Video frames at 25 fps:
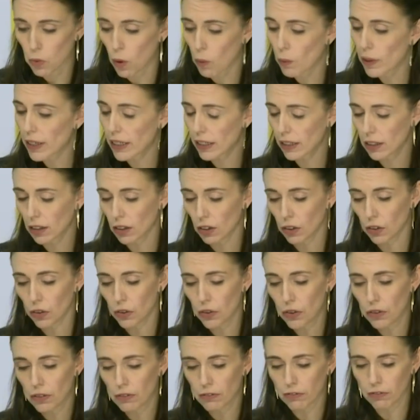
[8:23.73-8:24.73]
what we can
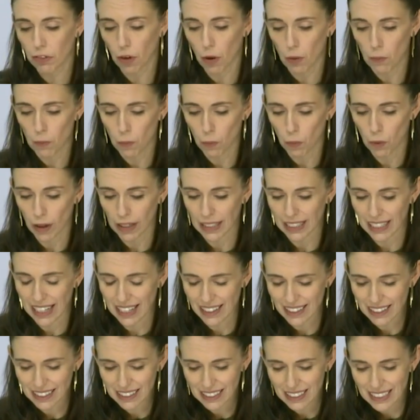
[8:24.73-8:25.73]
learn from one
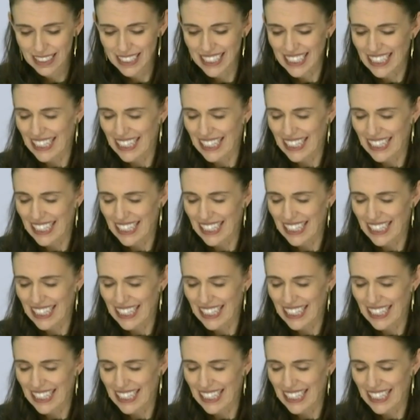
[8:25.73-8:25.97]
another,